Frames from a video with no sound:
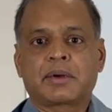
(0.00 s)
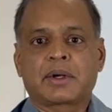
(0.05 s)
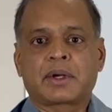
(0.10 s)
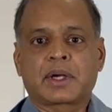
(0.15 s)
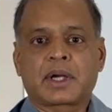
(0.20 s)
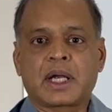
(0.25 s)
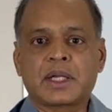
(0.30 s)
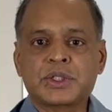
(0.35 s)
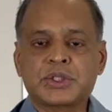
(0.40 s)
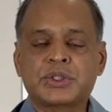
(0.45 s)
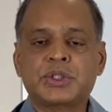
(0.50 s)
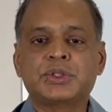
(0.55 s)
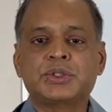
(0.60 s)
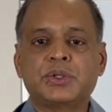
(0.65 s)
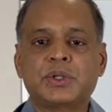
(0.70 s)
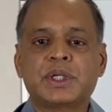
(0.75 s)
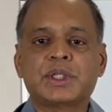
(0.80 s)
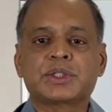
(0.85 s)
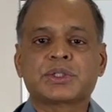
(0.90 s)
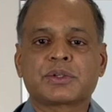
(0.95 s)

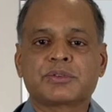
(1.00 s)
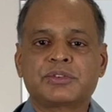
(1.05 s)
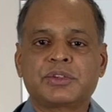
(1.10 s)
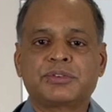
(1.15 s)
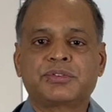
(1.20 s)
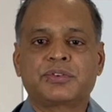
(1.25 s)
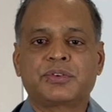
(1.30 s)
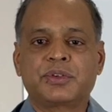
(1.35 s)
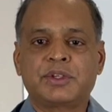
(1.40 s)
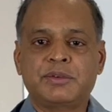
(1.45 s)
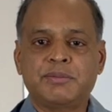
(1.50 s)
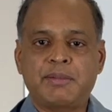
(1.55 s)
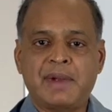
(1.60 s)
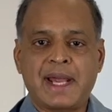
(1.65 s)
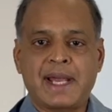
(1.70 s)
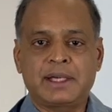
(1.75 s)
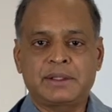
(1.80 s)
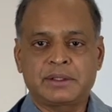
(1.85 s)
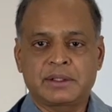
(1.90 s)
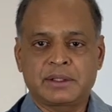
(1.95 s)
constituents of the food
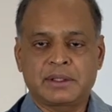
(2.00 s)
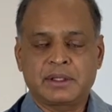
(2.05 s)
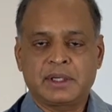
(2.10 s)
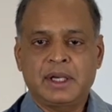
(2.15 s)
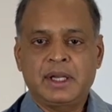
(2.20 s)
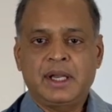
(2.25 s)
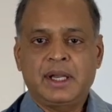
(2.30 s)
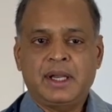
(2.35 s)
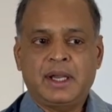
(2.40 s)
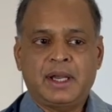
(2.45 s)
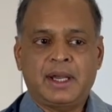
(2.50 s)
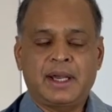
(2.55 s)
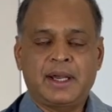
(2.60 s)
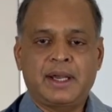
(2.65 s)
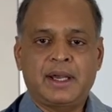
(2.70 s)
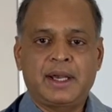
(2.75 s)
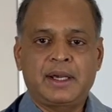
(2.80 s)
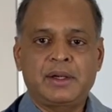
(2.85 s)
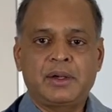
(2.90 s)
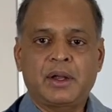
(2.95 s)
matter,
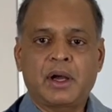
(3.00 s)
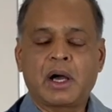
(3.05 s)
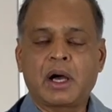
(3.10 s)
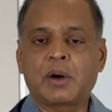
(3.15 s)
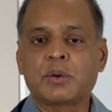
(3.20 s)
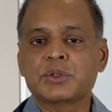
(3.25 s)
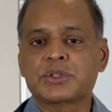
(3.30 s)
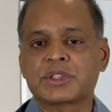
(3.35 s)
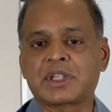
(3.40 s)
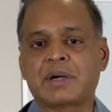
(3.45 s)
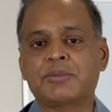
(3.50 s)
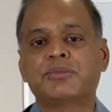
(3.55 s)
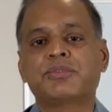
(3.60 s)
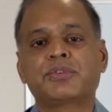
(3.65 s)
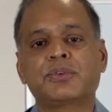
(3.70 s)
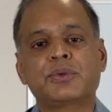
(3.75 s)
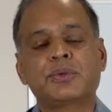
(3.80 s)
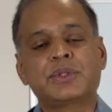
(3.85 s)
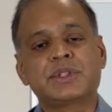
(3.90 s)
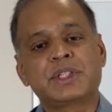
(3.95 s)
and how some
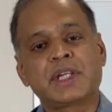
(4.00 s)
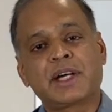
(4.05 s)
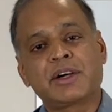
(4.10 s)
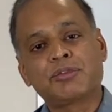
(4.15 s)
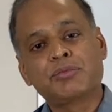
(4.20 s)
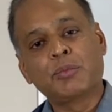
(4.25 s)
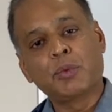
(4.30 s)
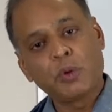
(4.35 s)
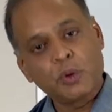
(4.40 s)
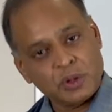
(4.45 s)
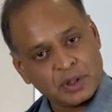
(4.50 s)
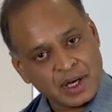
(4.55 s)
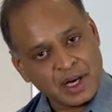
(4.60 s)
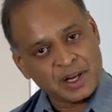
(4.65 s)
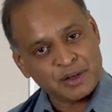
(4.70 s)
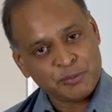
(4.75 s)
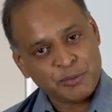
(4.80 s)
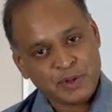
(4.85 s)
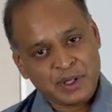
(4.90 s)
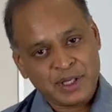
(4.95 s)
foods have more
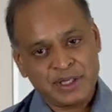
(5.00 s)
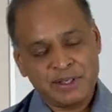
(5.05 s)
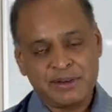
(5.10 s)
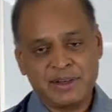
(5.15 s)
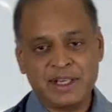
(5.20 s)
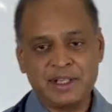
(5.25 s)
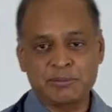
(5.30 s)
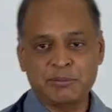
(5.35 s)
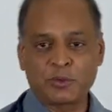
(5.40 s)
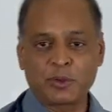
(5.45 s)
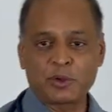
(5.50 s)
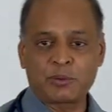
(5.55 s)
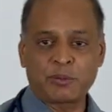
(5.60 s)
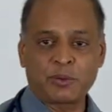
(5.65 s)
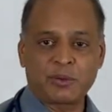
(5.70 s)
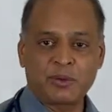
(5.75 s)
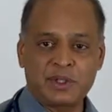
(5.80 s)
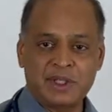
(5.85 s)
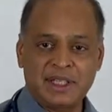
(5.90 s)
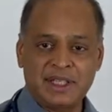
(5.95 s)
carbohydrate, more
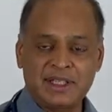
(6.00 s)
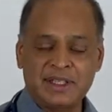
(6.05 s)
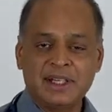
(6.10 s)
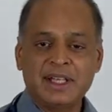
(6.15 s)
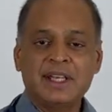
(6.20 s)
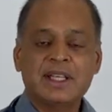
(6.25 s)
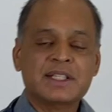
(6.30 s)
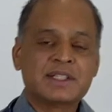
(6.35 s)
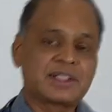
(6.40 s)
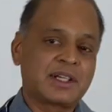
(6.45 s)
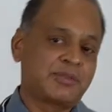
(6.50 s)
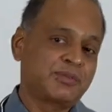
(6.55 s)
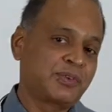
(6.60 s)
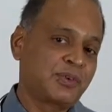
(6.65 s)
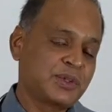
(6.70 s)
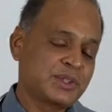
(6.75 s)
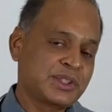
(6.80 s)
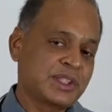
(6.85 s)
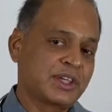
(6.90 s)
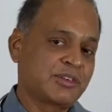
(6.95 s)
protein, some
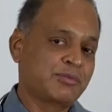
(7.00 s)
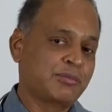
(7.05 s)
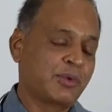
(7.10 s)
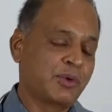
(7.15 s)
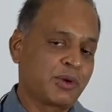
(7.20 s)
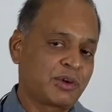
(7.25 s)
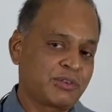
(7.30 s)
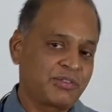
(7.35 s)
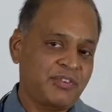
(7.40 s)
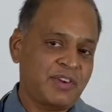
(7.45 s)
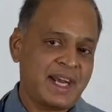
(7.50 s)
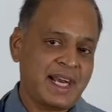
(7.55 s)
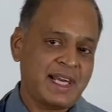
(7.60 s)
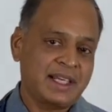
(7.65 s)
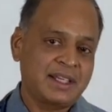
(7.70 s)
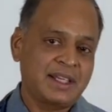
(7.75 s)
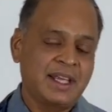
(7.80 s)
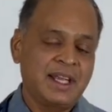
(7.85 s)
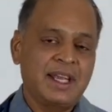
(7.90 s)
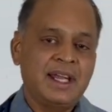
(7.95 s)
foods have more
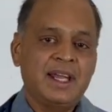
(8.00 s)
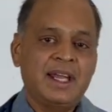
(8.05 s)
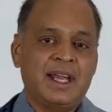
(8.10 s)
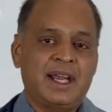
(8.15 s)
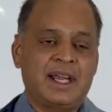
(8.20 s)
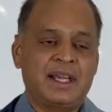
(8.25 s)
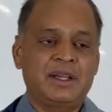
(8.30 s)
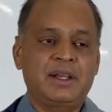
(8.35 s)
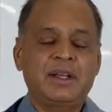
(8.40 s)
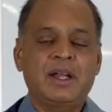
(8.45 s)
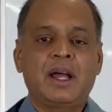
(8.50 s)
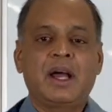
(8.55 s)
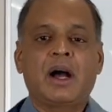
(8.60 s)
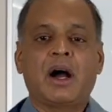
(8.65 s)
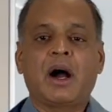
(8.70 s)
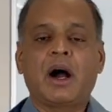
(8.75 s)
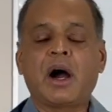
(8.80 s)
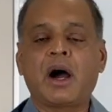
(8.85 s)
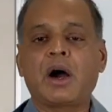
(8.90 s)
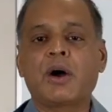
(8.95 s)
fat, and
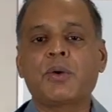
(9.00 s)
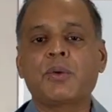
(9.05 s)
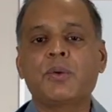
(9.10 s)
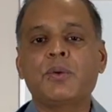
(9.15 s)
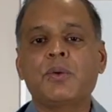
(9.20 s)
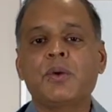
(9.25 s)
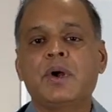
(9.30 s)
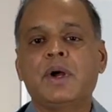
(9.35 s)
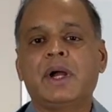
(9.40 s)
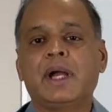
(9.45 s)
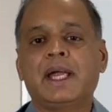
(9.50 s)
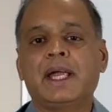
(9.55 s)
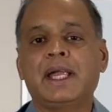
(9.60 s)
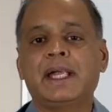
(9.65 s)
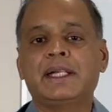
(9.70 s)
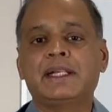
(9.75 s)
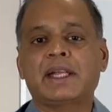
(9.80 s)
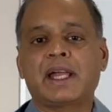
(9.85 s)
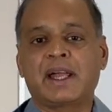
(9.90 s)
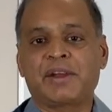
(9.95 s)
how
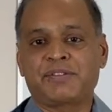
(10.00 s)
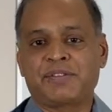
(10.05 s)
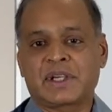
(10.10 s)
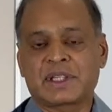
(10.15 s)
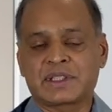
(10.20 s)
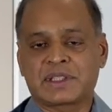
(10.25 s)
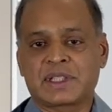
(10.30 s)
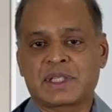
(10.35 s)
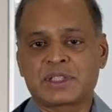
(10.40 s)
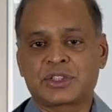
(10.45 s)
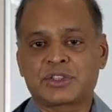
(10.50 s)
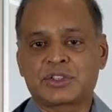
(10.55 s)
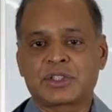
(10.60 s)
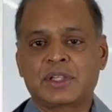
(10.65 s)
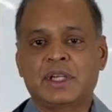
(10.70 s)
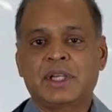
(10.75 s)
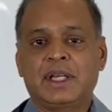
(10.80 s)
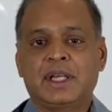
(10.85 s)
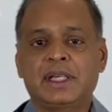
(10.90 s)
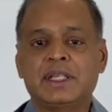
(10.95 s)
it affects us
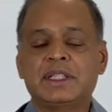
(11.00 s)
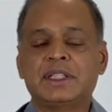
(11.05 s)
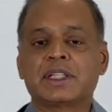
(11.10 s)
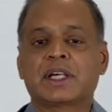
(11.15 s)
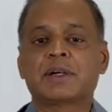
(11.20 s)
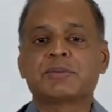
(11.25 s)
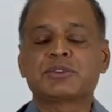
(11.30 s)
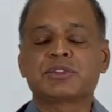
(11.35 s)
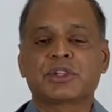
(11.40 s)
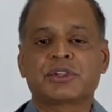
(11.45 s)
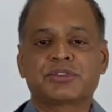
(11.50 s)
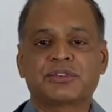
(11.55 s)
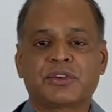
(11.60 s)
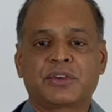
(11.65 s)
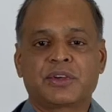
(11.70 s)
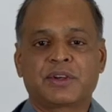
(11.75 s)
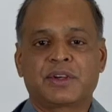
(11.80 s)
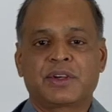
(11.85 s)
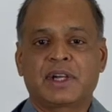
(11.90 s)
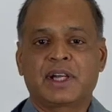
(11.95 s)
in terms of
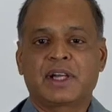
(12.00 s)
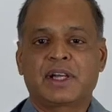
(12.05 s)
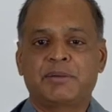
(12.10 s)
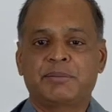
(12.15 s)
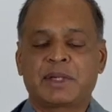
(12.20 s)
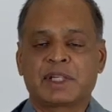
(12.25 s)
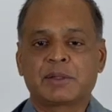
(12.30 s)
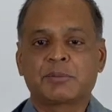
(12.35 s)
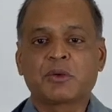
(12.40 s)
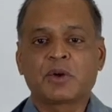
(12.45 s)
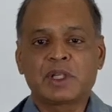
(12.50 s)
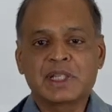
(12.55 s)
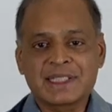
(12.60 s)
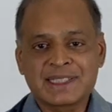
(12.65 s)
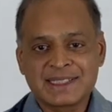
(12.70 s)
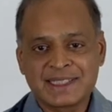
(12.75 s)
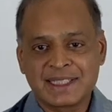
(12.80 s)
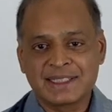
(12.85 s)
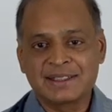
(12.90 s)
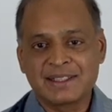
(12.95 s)
our metabolic
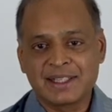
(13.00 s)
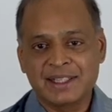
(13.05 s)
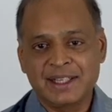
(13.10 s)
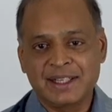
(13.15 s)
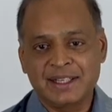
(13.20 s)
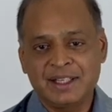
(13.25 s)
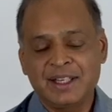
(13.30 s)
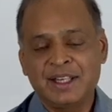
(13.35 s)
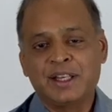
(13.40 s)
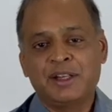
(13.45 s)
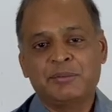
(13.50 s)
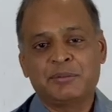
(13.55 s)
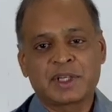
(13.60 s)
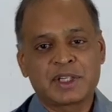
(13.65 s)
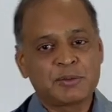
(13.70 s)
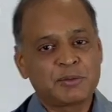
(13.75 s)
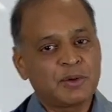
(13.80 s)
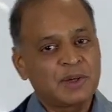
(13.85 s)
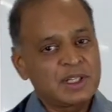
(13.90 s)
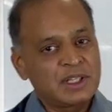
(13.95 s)
signaling,
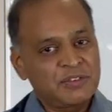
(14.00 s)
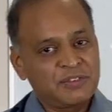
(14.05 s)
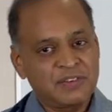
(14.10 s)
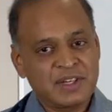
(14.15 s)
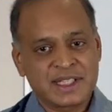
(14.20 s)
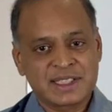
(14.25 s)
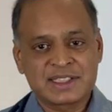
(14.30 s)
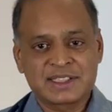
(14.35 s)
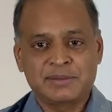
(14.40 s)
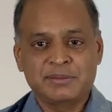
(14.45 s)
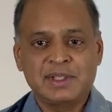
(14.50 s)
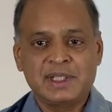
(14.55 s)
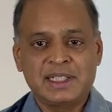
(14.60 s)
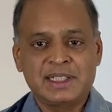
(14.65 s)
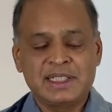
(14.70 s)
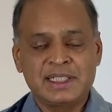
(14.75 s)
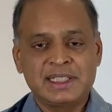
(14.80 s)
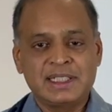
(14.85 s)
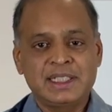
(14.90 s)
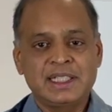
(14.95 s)
metabolic
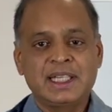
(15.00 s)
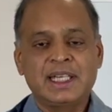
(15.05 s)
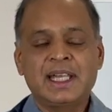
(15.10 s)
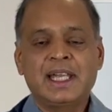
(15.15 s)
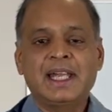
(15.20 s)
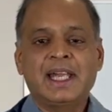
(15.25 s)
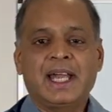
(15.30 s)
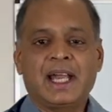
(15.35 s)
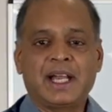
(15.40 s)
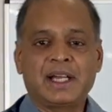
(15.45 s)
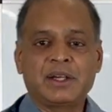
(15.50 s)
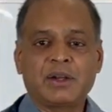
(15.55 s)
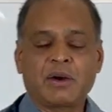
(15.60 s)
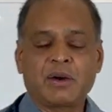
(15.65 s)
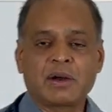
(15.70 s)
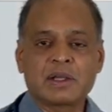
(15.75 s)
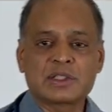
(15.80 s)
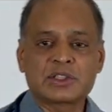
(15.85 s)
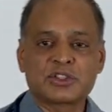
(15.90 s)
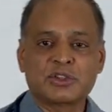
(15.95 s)
flexibility, and
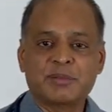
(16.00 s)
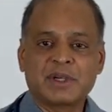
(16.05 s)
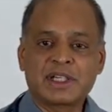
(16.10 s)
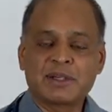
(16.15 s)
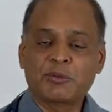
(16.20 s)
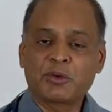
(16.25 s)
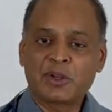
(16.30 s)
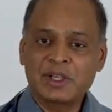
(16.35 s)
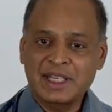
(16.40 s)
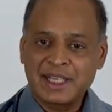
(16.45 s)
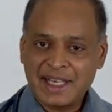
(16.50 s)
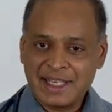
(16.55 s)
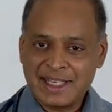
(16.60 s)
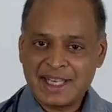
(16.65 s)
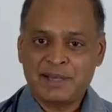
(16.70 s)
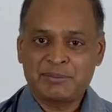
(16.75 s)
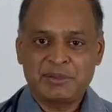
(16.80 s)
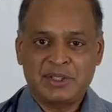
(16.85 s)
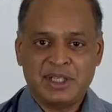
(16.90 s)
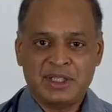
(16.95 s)
also metabolic
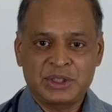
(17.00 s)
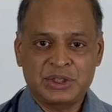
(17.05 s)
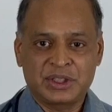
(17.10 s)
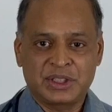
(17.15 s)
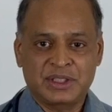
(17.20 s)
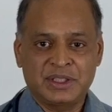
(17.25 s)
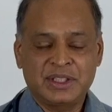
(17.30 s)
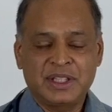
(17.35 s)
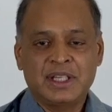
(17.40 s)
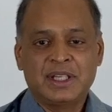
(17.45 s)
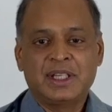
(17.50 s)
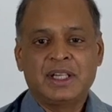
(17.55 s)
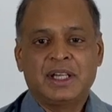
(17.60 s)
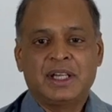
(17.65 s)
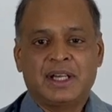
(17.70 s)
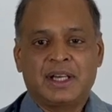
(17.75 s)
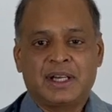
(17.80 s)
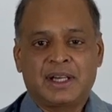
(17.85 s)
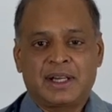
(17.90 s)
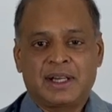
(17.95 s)
adaptation,
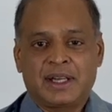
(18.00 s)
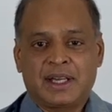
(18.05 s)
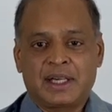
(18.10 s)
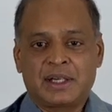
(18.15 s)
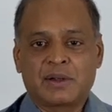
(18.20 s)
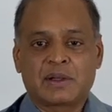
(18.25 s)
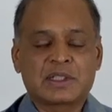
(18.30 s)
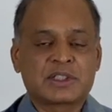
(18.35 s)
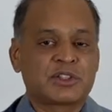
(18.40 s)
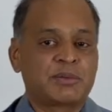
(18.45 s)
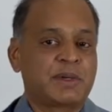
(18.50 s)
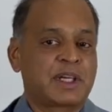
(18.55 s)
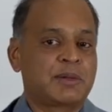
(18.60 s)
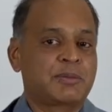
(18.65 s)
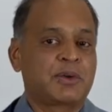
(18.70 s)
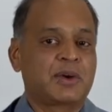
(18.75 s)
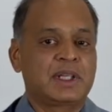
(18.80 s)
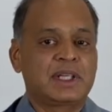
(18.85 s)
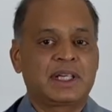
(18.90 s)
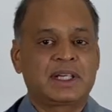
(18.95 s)
and also
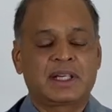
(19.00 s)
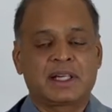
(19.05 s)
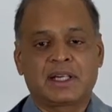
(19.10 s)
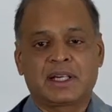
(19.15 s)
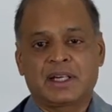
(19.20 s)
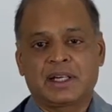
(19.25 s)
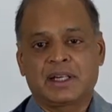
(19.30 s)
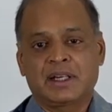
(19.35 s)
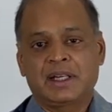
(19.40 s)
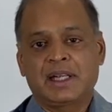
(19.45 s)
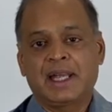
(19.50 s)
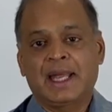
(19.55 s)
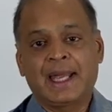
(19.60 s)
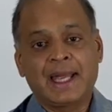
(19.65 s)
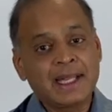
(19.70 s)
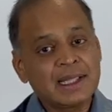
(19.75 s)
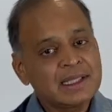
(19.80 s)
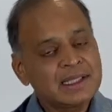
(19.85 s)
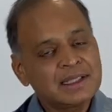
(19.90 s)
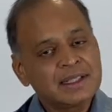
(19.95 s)
metabolic
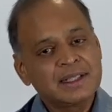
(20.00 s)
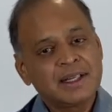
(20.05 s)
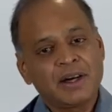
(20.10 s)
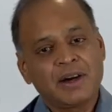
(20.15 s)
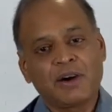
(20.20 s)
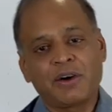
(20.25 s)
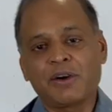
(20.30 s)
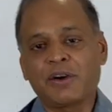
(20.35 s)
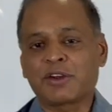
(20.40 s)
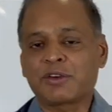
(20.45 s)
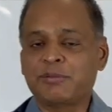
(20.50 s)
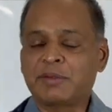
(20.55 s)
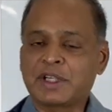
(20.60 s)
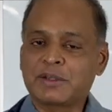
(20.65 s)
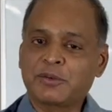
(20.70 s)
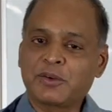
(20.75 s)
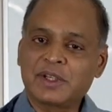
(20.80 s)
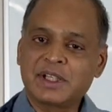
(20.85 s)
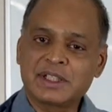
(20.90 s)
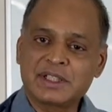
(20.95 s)
health or
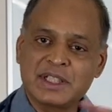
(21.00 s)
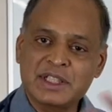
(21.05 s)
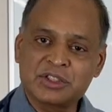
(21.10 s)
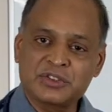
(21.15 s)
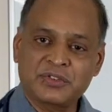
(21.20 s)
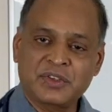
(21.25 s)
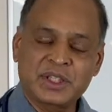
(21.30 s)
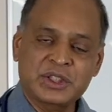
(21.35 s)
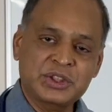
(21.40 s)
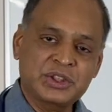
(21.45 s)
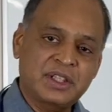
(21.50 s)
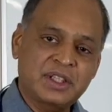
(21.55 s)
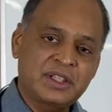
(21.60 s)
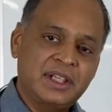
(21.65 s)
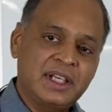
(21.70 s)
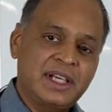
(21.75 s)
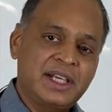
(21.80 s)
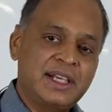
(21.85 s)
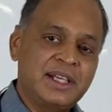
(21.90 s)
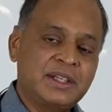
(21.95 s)
metabolic
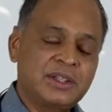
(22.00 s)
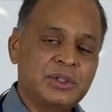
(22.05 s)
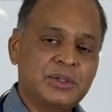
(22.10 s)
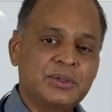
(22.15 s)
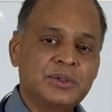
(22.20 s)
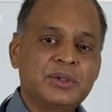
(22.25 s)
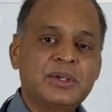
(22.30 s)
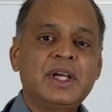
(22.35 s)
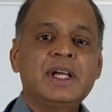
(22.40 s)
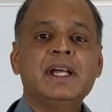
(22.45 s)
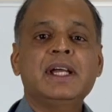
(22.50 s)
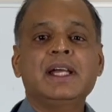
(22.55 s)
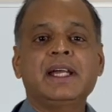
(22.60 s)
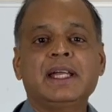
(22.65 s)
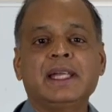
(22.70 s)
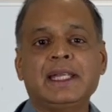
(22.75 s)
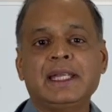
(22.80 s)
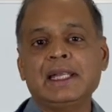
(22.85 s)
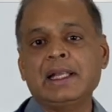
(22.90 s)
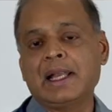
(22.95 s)
dysfunction leading to
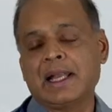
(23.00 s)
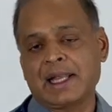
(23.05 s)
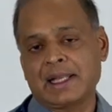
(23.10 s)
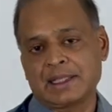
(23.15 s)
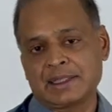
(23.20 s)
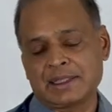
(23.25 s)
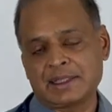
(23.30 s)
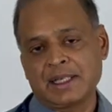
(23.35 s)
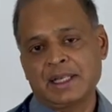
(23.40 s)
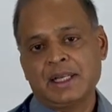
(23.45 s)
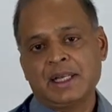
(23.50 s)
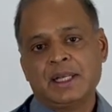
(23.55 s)
ill health.